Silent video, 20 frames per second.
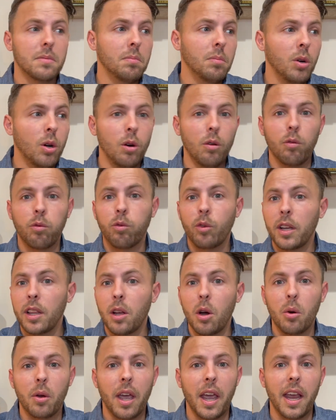move,
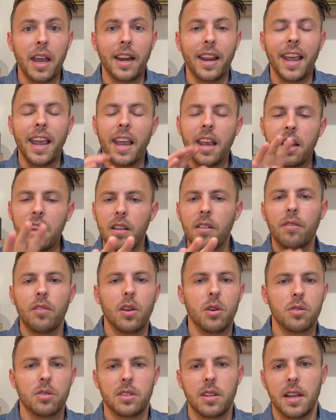relocate, any of
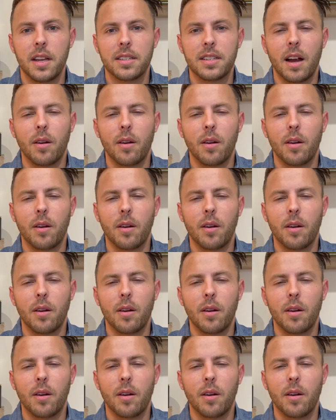those things.